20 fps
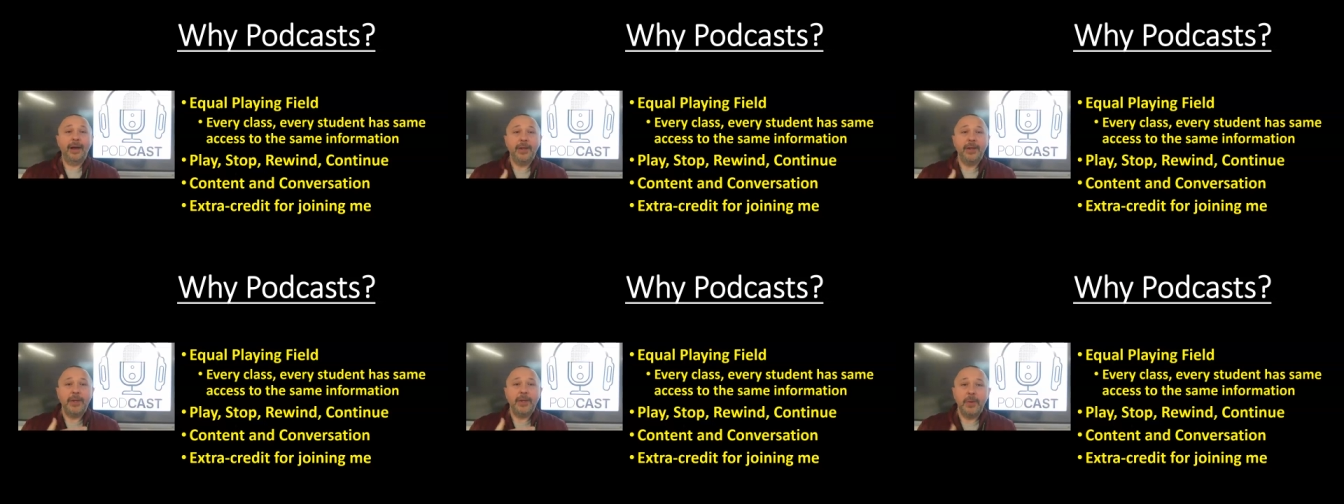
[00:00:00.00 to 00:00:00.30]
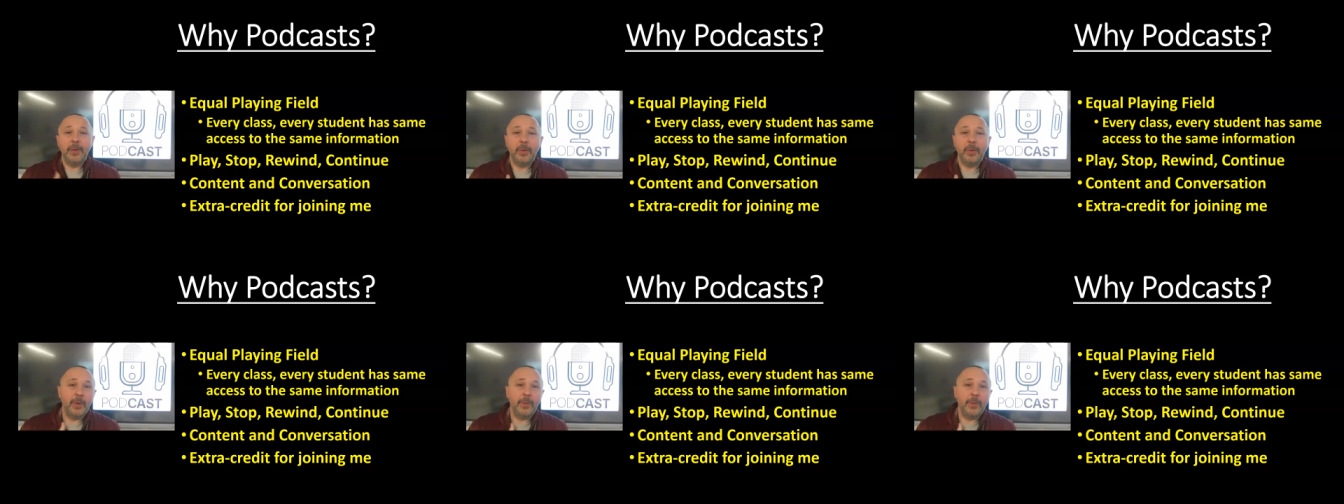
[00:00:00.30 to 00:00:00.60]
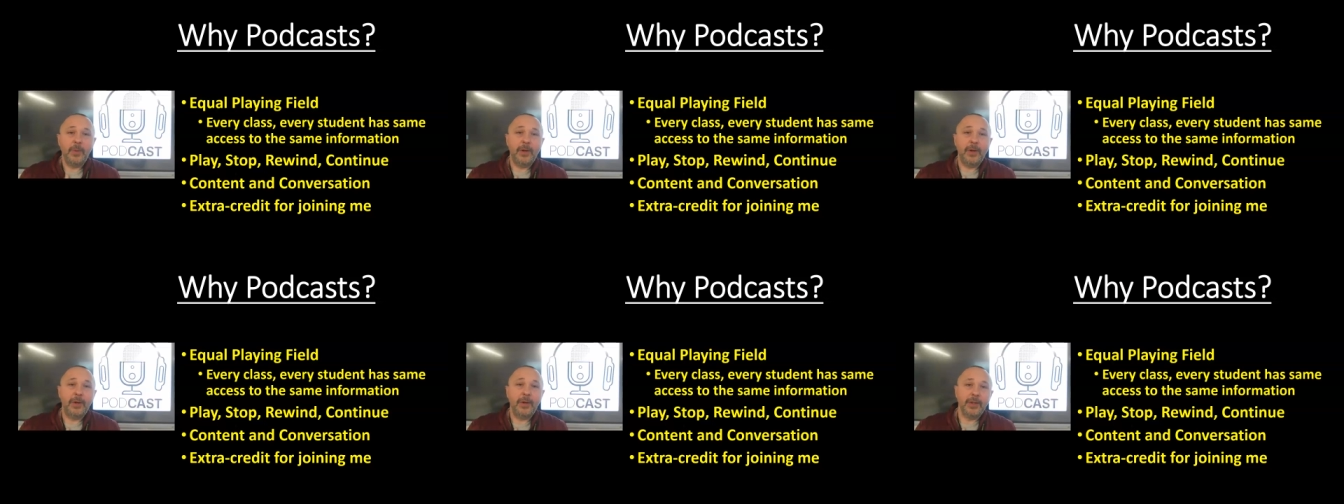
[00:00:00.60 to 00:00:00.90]
You
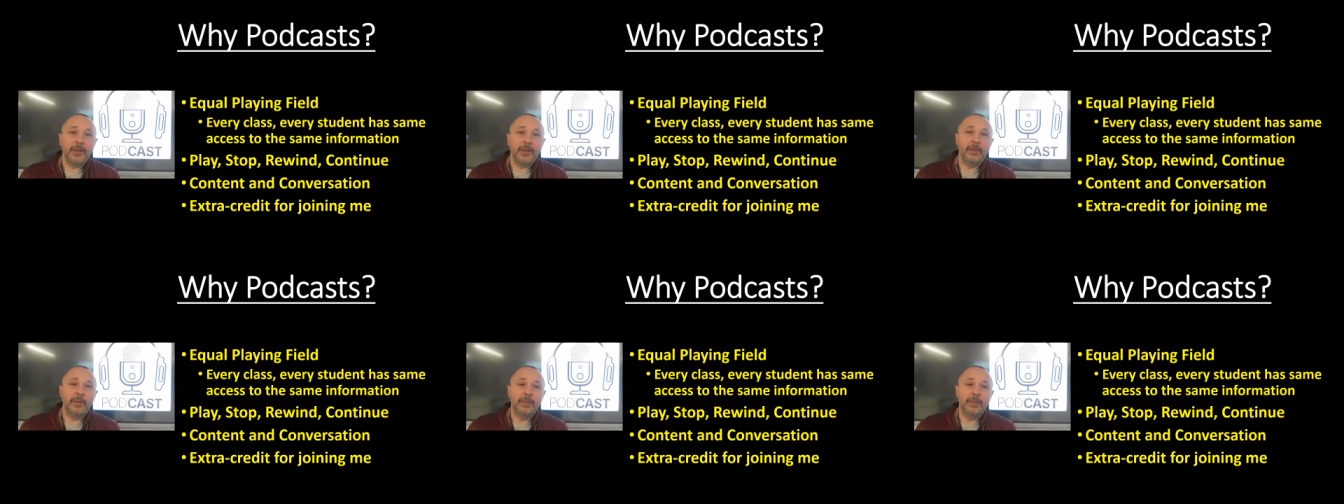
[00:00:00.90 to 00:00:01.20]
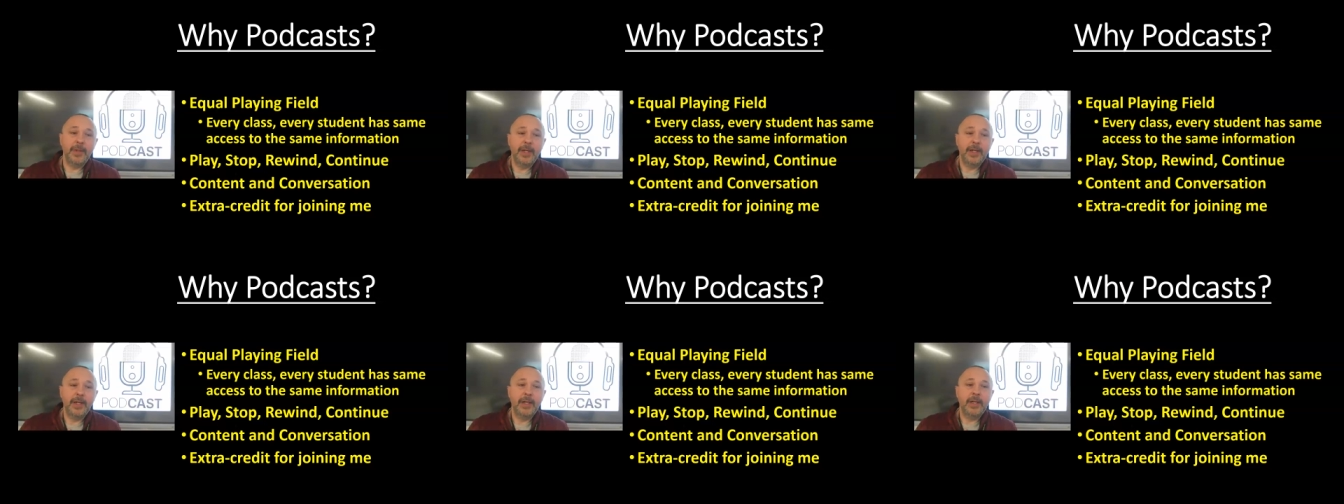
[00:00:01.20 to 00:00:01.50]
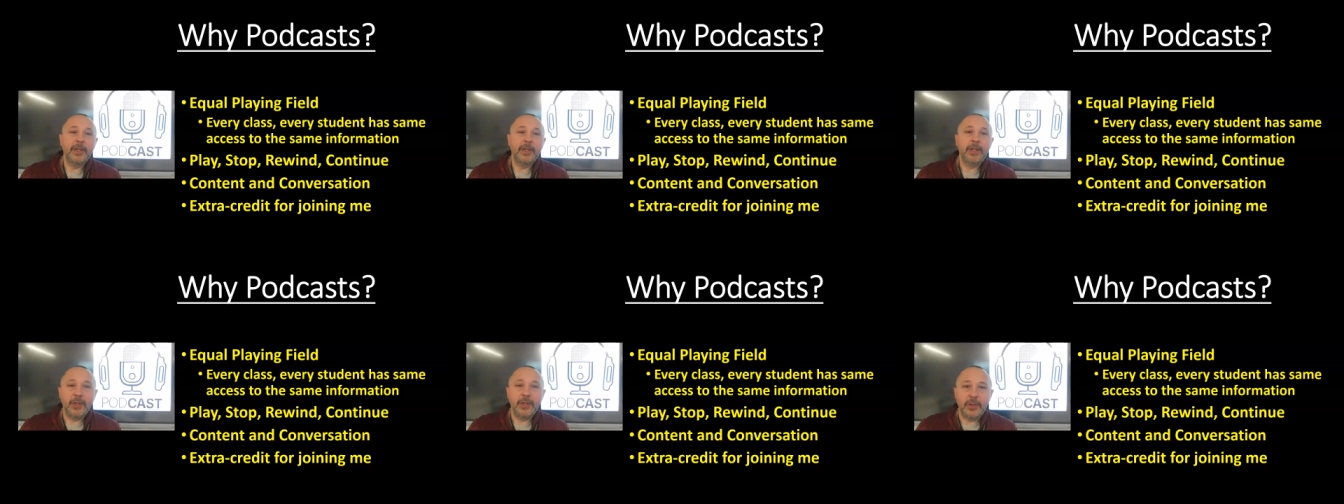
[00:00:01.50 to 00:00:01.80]
are welcome
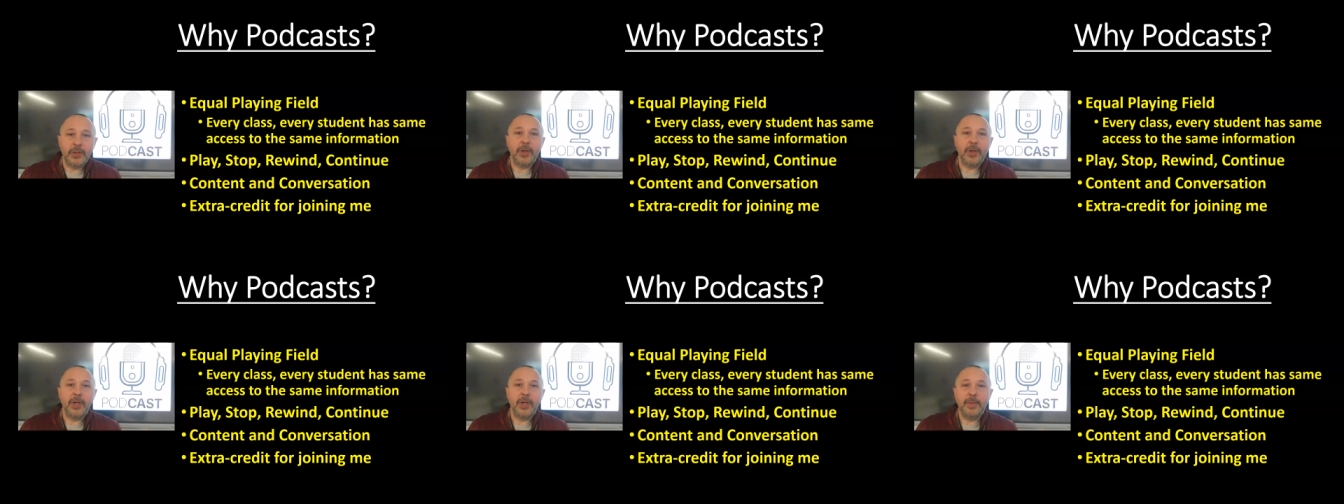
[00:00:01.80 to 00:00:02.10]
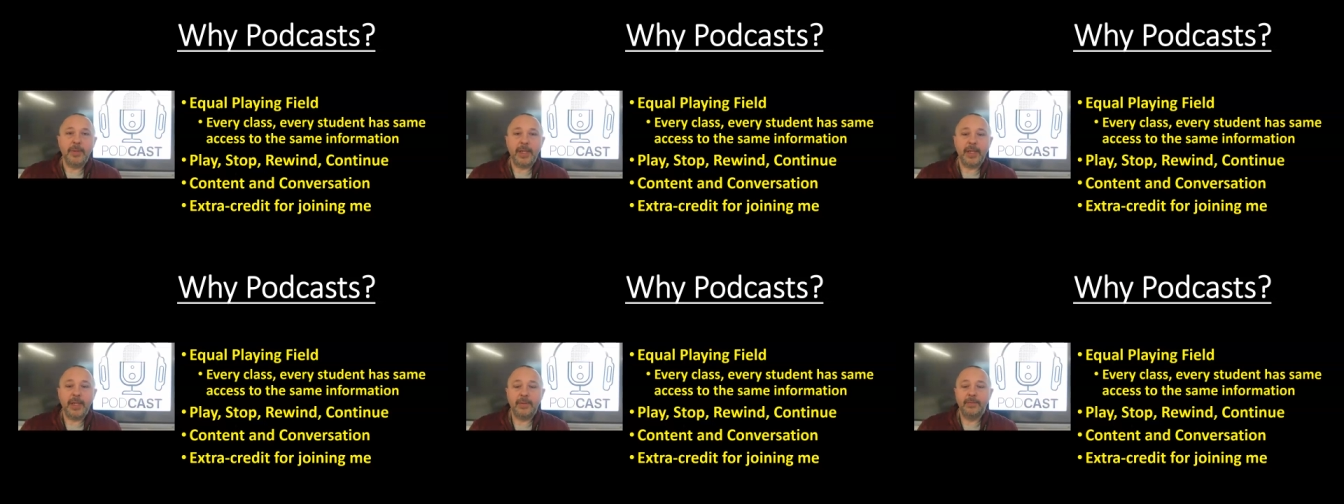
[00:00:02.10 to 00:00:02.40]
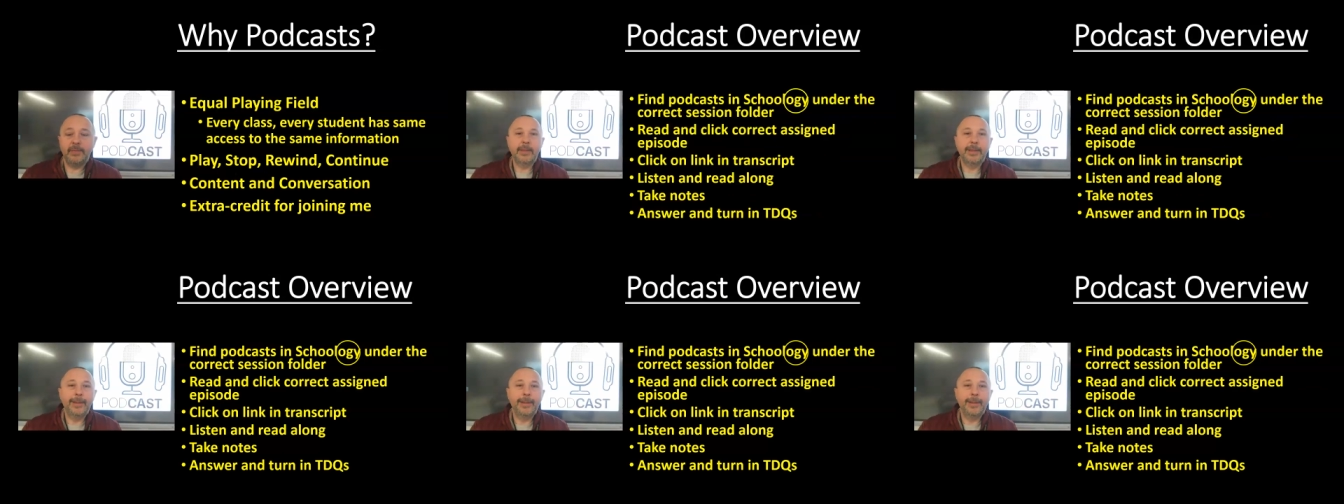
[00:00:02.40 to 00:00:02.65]
to join me.